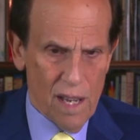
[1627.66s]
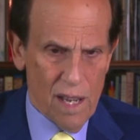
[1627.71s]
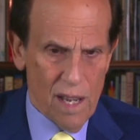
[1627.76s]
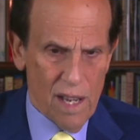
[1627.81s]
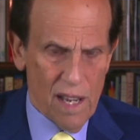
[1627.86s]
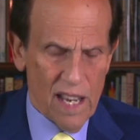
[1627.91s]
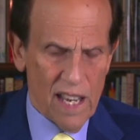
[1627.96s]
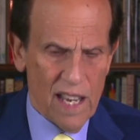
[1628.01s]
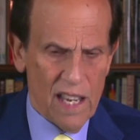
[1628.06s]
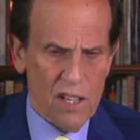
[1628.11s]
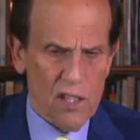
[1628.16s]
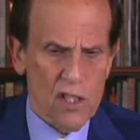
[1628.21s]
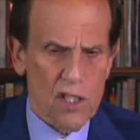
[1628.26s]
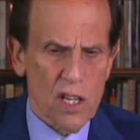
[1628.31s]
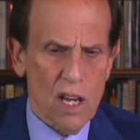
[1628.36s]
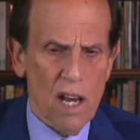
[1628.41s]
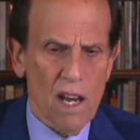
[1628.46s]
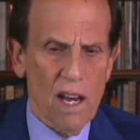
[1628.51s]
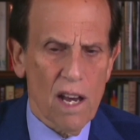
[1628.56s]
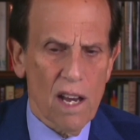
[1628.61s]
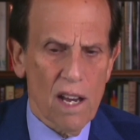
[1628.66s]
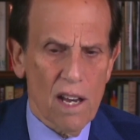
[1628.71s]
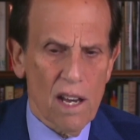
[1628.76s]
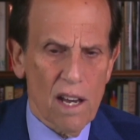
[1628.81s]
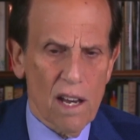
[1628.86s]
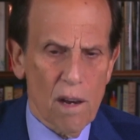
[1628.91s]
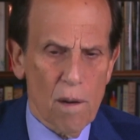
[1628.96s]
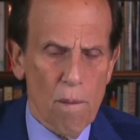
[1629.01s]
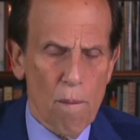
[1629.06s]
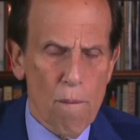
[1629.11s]
is
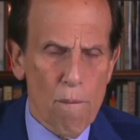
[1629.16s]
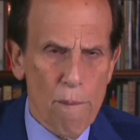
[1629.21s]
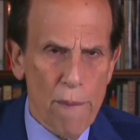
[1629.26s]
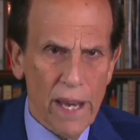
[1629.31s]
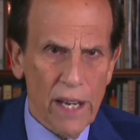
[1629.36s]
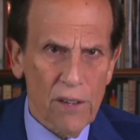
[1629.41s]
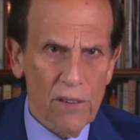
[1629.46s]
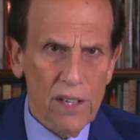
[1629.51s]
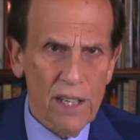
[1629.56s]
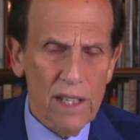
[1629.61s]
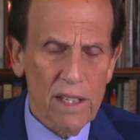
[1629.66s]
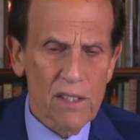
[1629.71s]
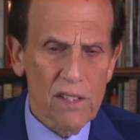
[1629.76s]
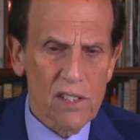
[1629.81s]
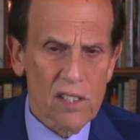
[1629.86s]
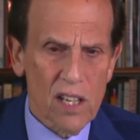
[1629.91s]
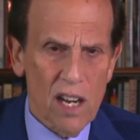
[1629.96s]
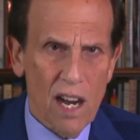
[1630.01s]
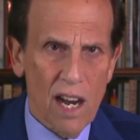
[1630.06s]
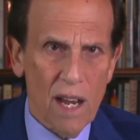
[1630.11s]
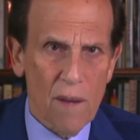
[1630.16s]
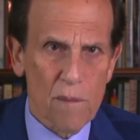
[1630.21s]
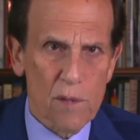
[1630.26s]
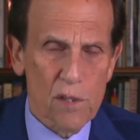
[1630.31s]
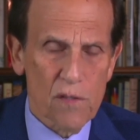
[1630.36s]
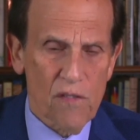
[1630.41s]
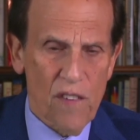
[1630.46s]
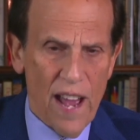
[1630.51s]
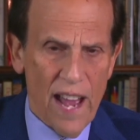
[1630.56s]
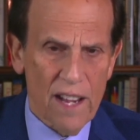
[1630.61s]
million times
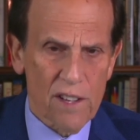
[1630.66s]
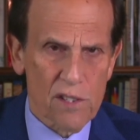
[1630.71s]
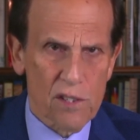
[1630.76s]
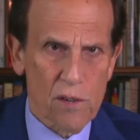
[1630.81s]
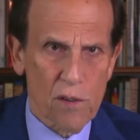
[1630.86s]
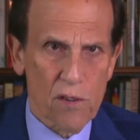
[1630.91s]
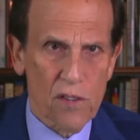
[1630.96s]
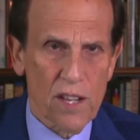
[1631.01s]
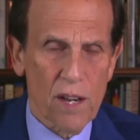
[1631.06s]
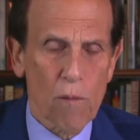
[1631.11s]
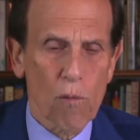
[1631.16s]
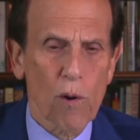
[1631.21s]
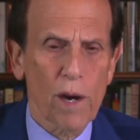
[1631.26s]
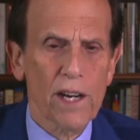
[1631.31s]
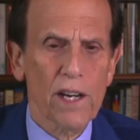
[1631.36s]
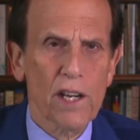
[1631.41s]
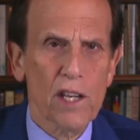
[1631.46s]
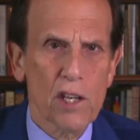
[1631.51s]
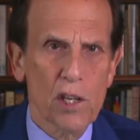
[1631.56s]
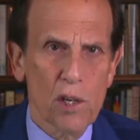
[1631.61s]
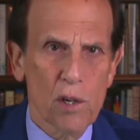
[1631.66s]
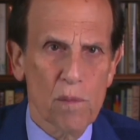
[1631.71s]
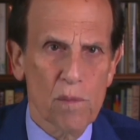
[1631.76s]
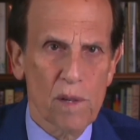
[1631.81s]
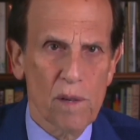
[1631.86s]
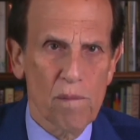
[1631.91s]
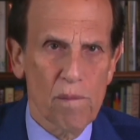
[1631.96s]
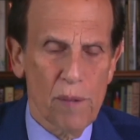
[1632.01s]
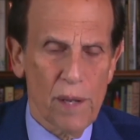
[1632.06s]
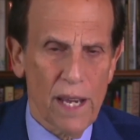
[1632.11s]
faster than what a
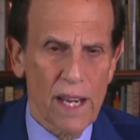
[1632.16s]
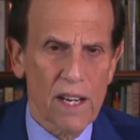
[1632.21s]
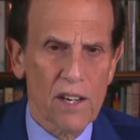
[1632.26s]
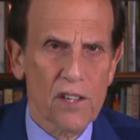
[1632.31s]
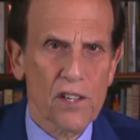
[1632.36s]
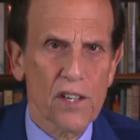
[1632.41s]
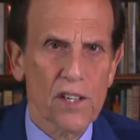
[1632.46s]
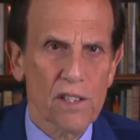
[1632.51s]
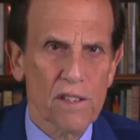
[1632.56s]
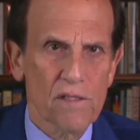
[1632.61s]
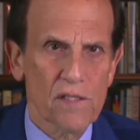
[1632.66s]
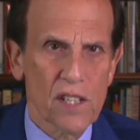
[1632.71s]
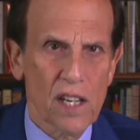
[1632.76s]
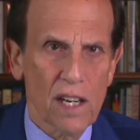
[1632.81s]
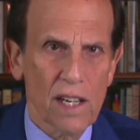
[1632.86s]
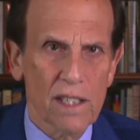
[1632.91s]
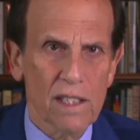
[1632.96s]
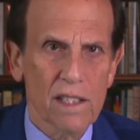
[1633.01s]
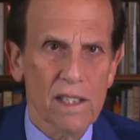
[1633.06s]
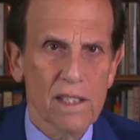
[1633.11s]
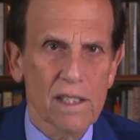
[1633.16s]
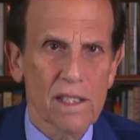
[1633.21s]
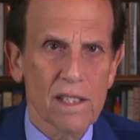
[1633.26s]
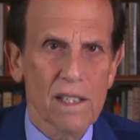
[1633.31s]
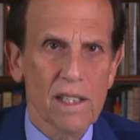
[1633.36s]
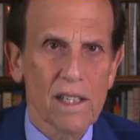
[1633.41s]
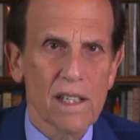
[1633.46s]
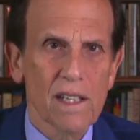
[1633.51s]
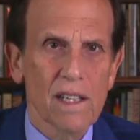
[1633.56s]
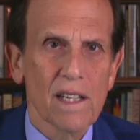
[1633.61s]
human being could have done
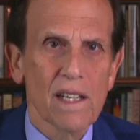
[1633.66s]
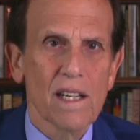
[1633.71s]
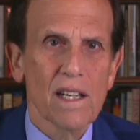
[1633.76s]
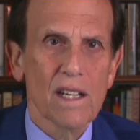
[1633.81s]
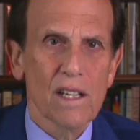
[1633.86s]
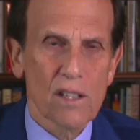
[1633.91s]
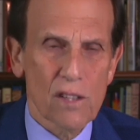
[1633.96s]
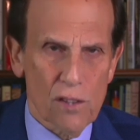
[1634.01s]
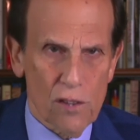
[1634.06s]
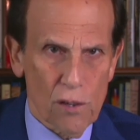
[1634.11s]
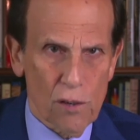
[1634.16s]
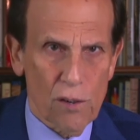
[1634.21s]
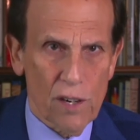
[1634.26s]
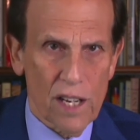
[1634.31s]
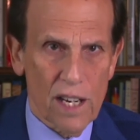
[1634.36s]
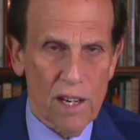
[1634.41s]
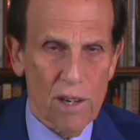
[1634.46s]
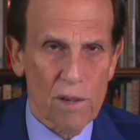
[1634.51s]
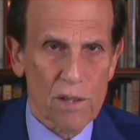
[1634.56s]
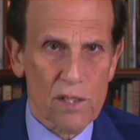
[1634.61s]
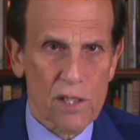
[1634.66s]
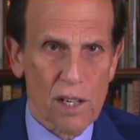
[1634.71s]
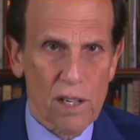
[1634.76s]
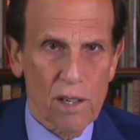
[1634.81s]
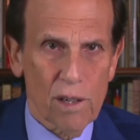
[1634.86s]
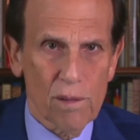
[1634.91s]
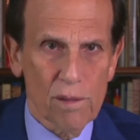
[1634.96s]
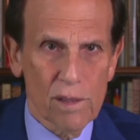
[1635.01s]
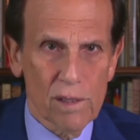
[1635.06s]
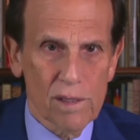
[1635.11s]
30 years
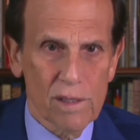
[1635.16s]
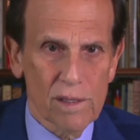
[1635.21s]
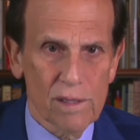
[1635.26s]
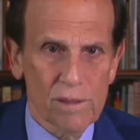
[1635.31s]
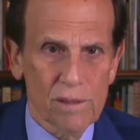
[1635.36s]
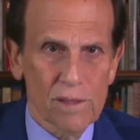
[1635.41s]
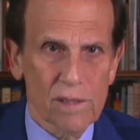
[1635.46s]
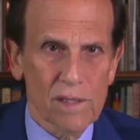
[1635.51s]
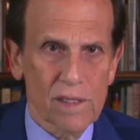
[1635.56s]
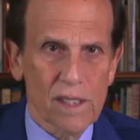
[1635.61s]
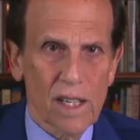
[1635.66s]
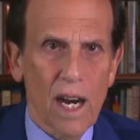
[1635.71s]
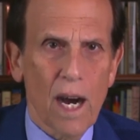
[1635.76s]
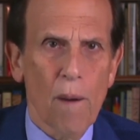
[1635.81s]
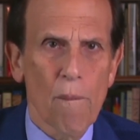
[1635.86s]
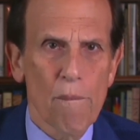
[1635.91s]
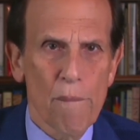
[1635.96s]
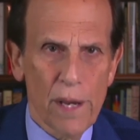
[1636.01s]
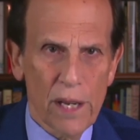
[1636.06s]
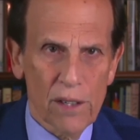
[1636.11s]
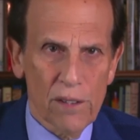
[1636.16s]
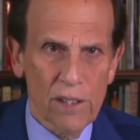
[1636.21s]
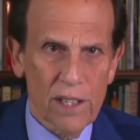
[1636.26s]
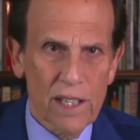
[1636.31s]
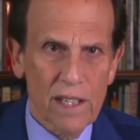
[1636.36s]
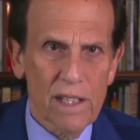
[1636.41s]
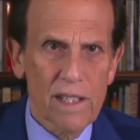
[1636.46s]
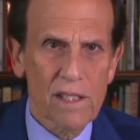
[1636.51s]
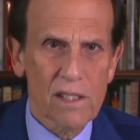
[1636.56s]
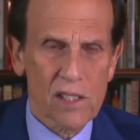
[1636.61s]
ago. So a Mike,
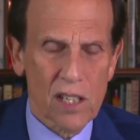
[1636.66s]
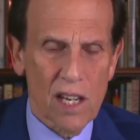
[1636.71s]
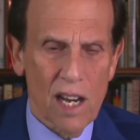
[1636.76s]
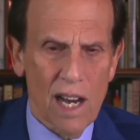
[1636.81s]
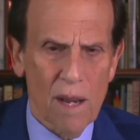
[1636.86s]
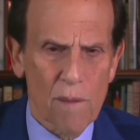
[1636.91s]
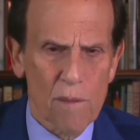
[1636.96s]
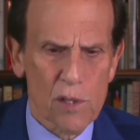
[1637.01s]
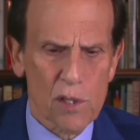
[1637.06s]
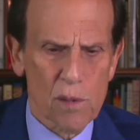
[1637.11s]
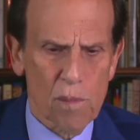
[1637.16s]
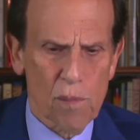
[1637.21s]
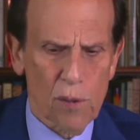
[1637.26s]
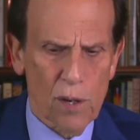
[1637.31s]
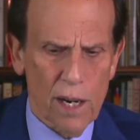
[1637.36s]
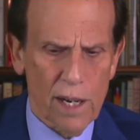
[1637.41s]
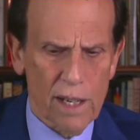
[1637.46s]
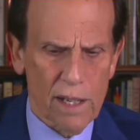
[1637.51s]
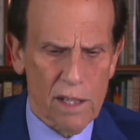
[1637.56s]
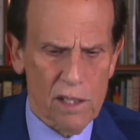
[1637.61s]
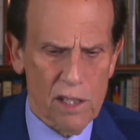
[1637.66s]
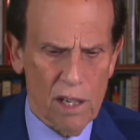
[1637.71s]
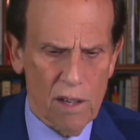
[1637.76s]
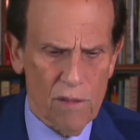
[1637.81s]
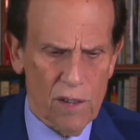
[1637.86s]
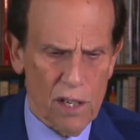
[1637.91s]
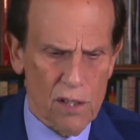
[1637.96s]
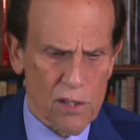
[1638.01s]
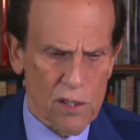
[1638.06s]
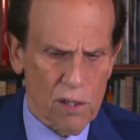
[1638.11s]
million times the
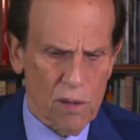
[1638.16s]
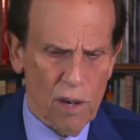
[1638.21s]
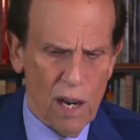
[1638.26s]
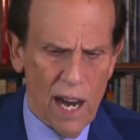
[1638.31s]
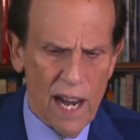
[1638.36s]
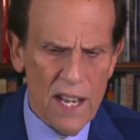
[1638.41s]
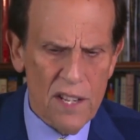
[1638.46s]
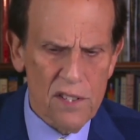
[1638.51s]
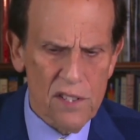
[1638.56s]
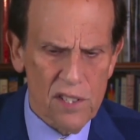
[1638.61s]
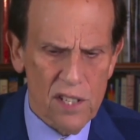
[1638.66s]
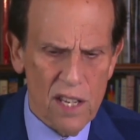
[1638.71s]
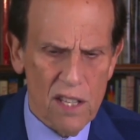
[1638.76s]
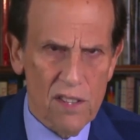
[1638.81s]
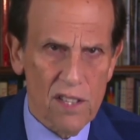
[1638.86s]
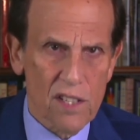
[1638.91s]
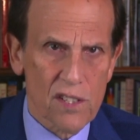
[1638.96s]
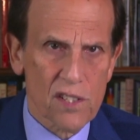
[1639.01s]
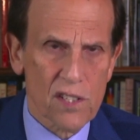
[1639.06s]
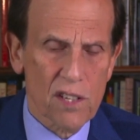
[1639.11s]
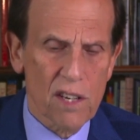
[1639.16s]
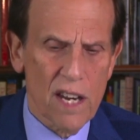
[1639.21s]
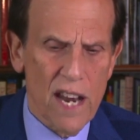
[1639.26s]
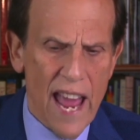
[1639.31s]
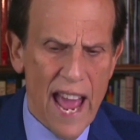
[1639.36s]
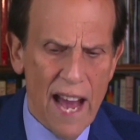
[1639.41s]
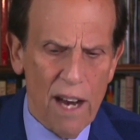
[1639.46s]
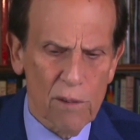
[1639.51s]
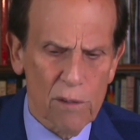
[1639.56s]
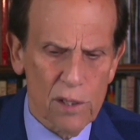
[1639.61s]
productivity. So I see this
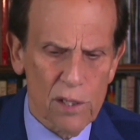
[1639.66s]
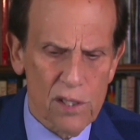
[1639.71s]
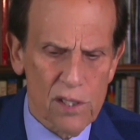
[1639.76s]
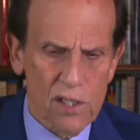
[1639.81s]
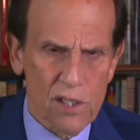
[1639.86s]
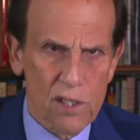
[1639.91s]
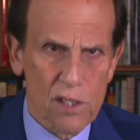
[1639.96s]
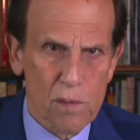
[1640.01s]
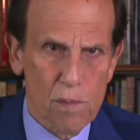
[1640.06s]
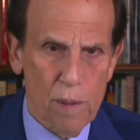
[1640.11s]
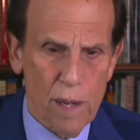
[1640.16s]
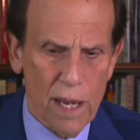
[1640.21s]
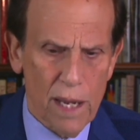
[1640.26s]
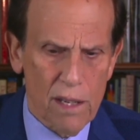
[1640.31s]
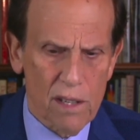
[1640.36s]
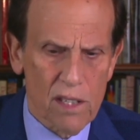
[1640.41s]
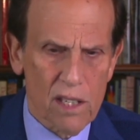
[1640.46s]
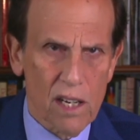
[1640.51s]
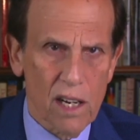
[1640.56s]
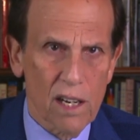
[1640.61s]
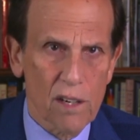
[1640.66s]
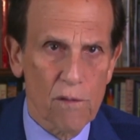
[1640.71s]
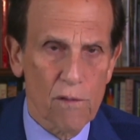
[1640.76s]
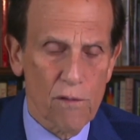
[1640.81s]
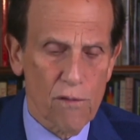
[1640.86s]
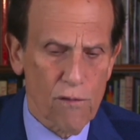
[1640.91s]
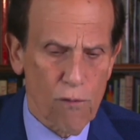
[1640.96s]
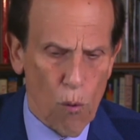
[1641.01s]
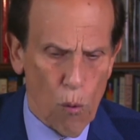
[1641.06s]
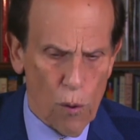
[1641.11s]
analysis being
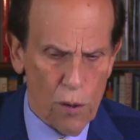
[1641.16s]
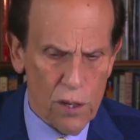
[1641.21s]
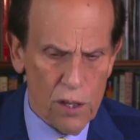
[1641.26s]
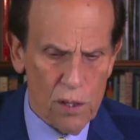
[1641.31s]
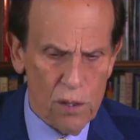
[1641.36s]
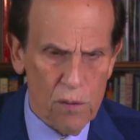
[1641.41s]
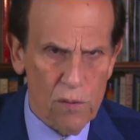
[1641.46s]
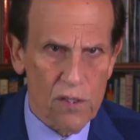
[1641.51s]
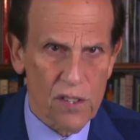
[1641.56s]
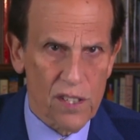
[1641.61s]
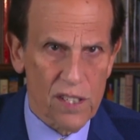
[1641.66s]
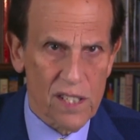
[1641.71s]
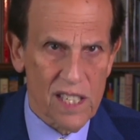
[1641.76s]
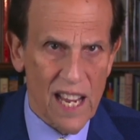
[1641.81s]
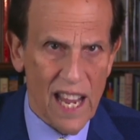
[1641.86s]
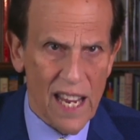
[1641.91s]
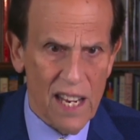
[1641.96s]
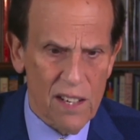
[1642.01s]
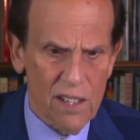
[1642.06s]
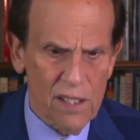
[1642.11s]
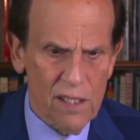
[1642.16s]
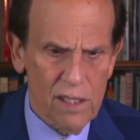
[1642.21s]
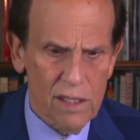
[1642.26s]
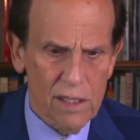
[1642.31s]
done for you, the data